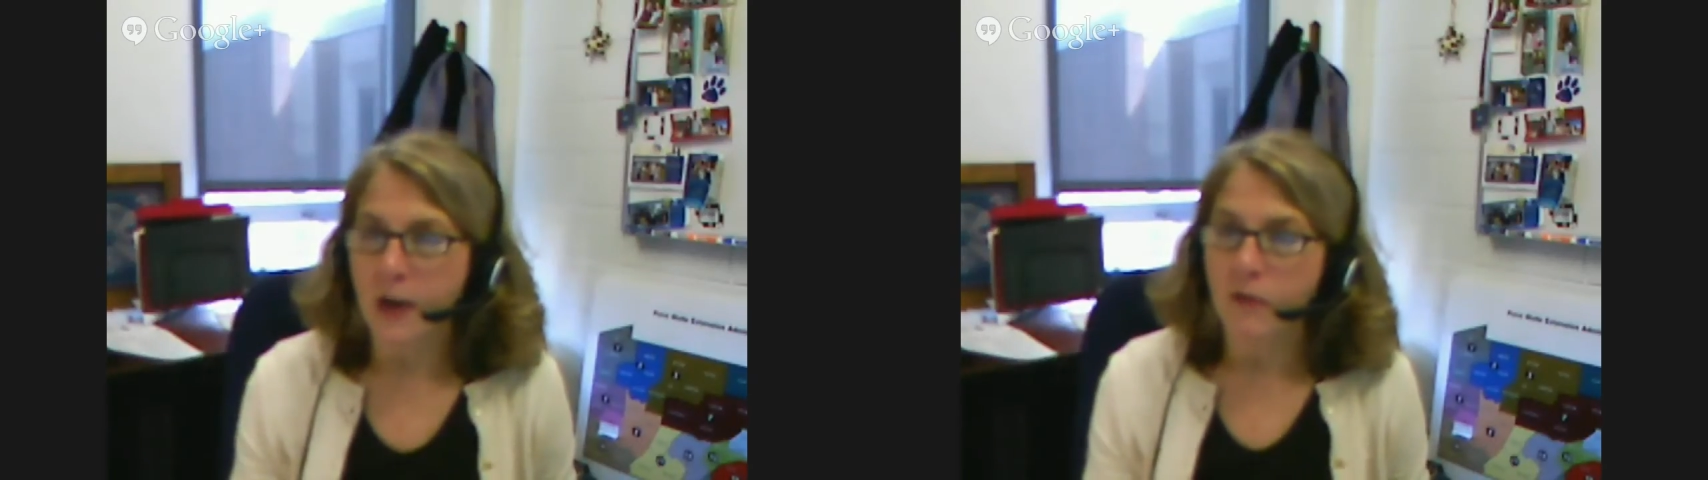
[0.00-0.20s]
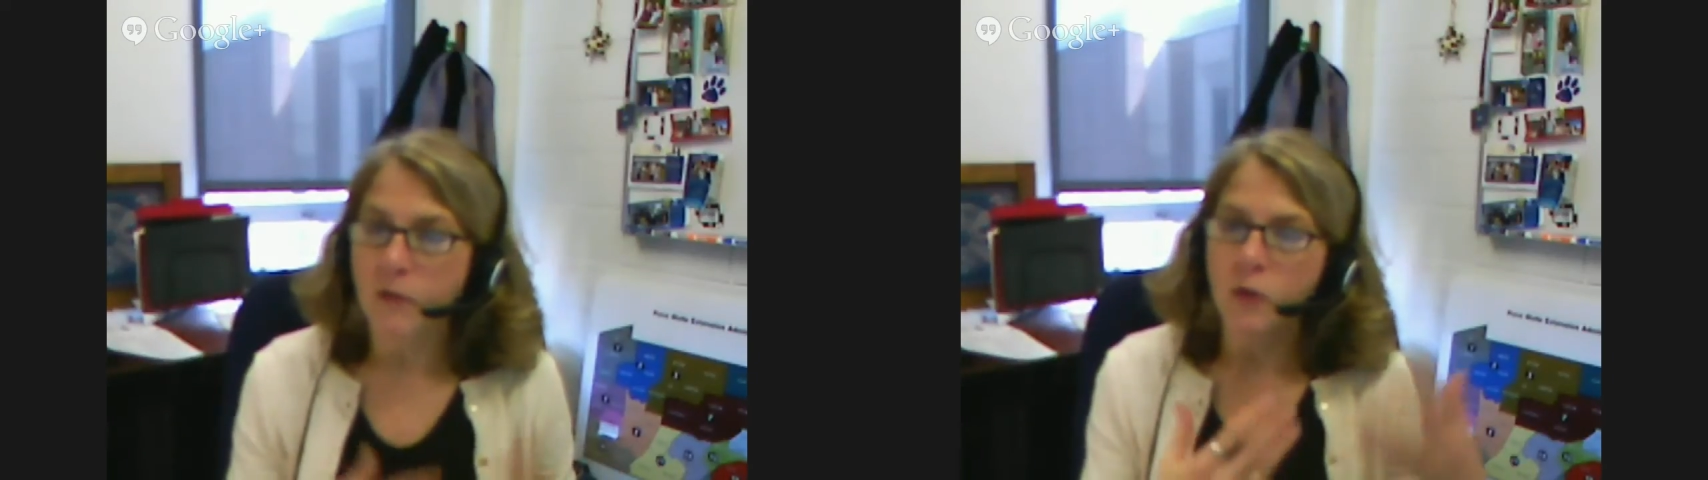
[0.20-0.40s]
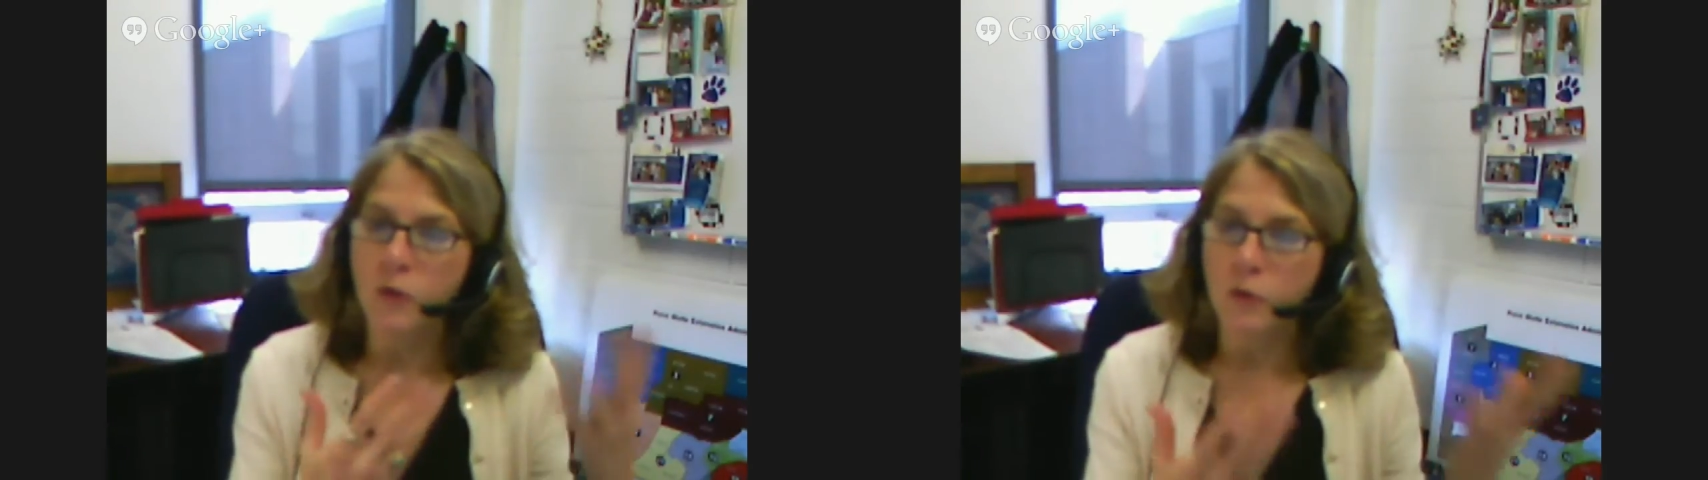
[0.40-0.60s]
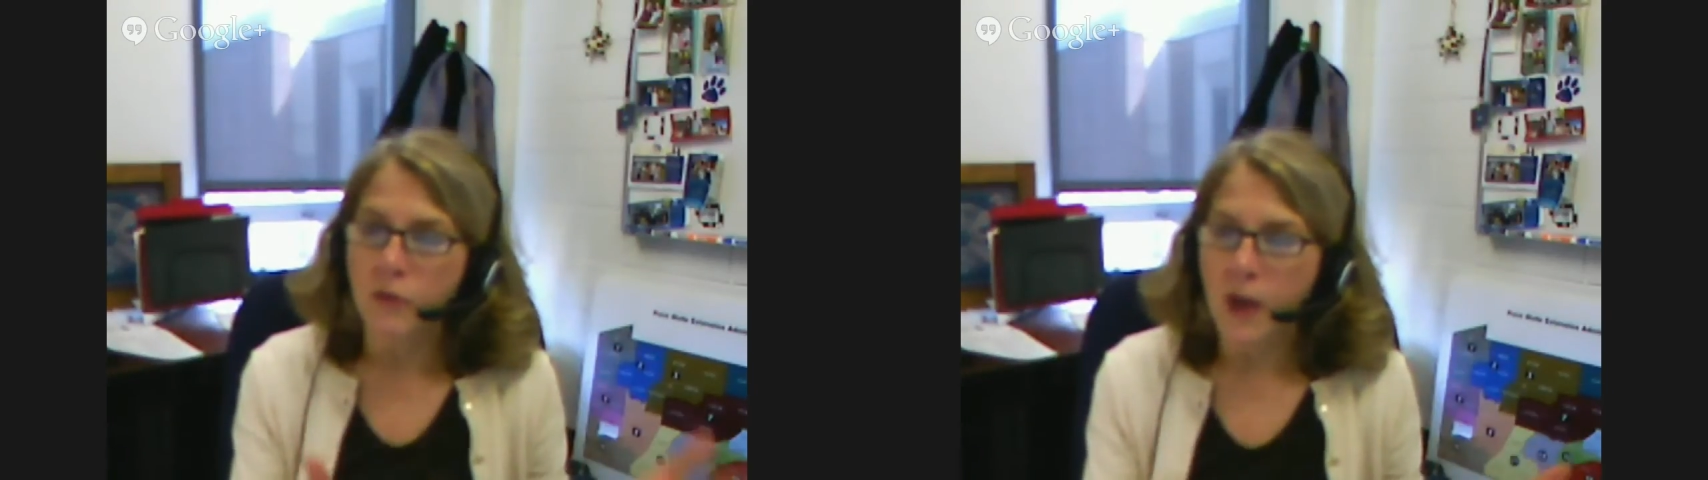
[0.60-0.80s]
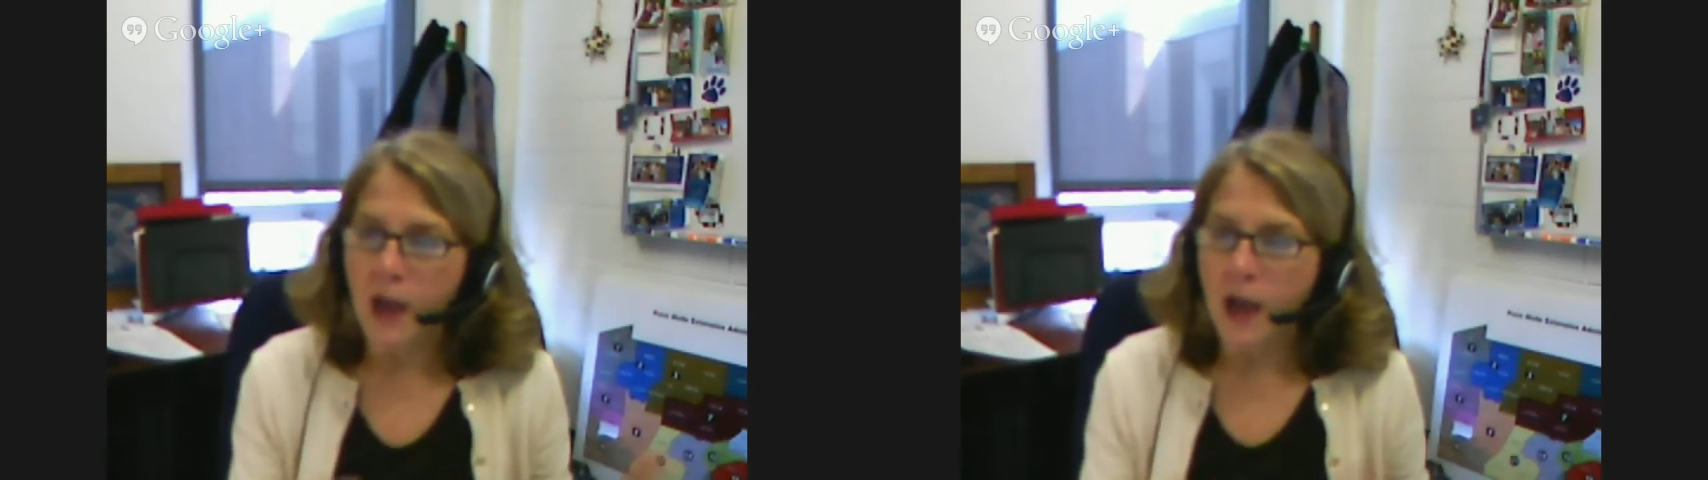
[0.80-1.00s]
Or if you've
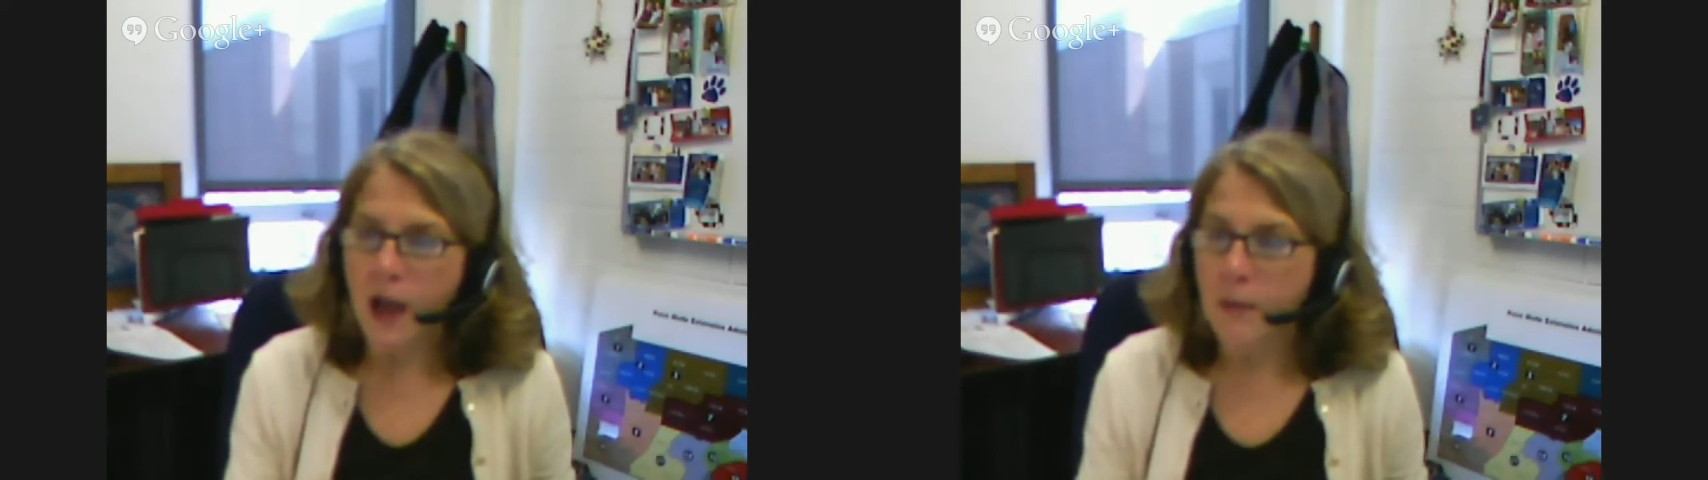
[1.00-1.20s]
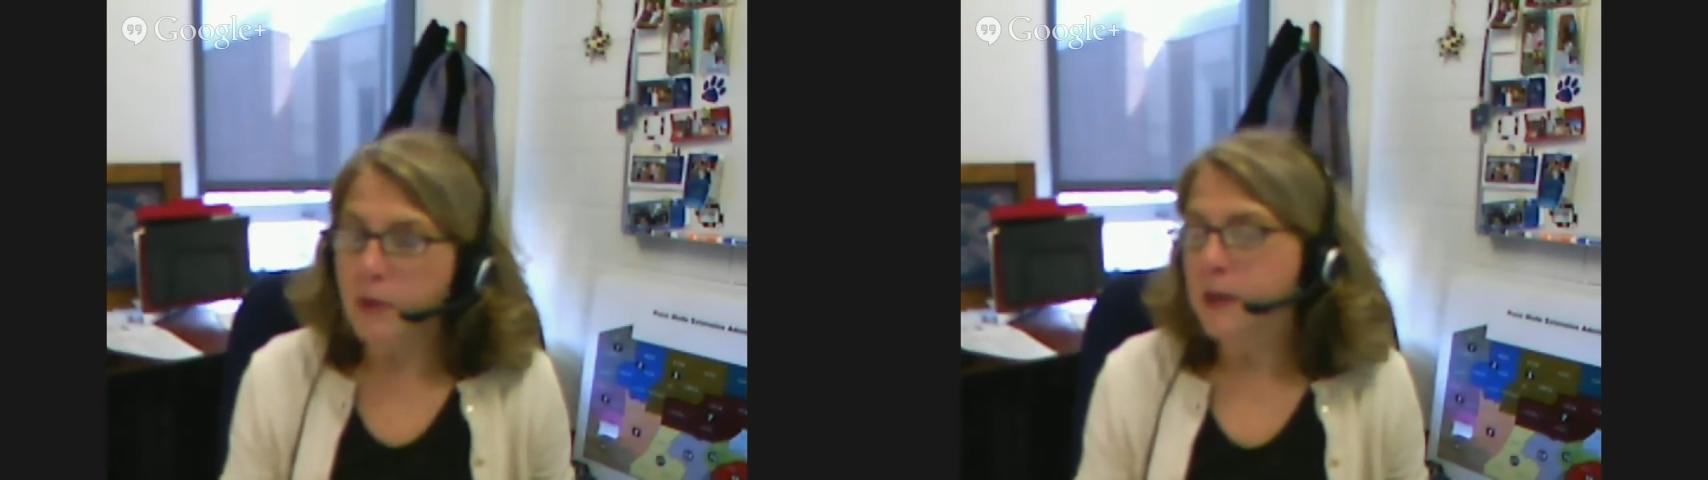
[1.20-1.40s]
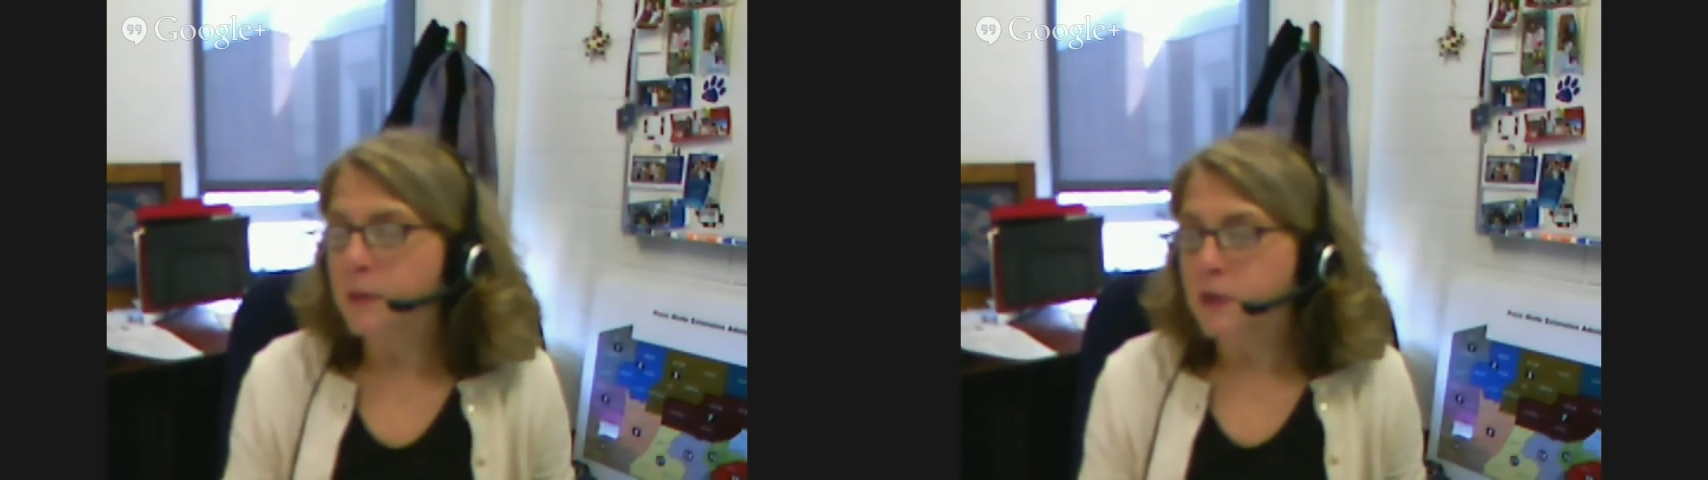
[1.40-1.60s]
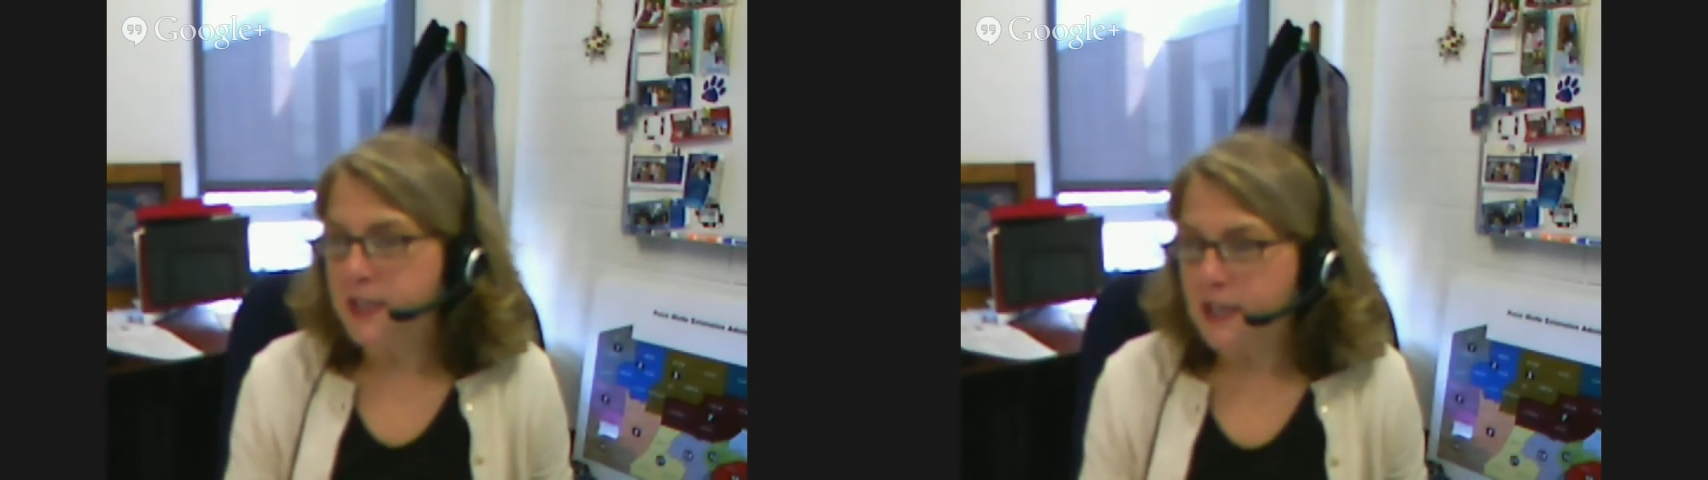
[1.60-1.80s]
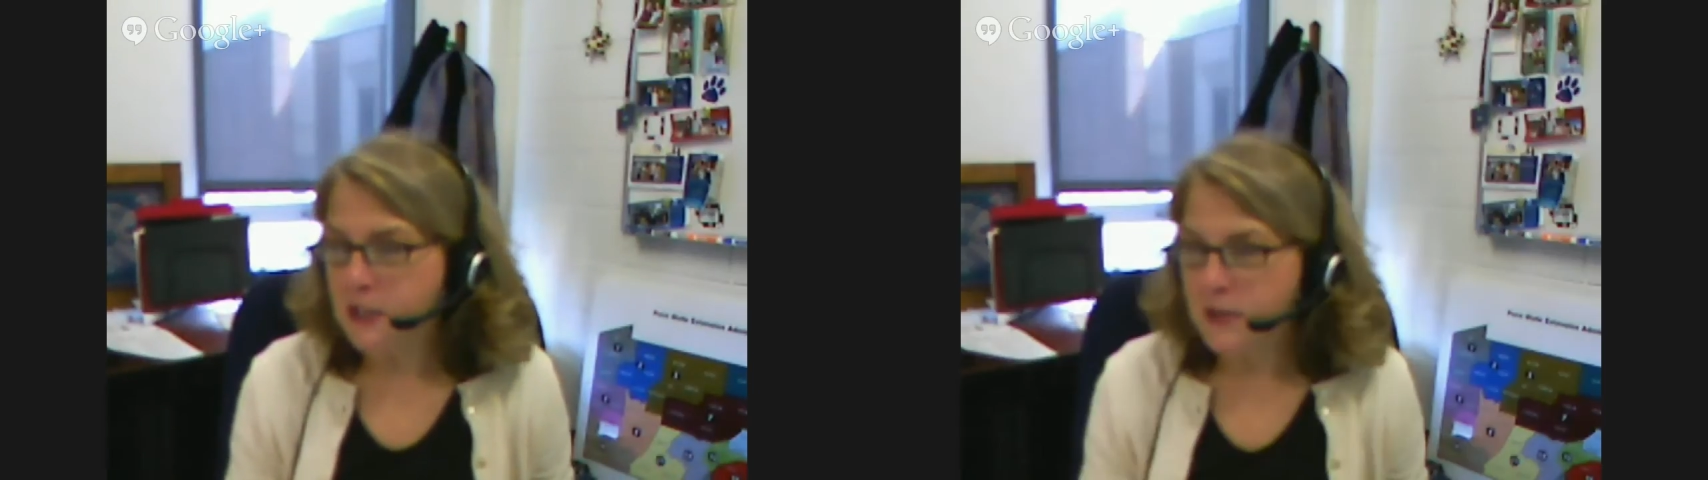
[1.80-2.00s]
been a presenter